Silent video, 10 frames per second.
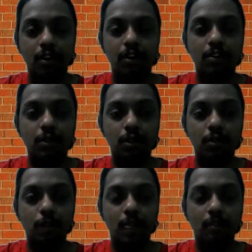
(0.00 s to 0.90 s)
So
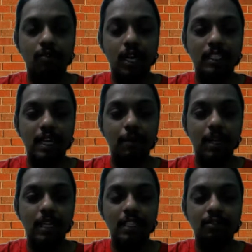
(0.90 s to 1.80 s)
for example,
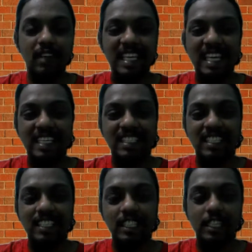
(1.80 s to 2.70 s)
it is very
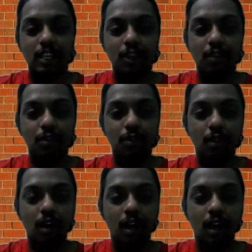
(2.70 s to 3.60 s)
essential to
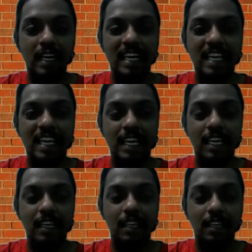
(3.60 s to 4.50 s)

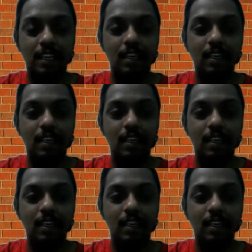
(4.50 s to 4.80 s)
create the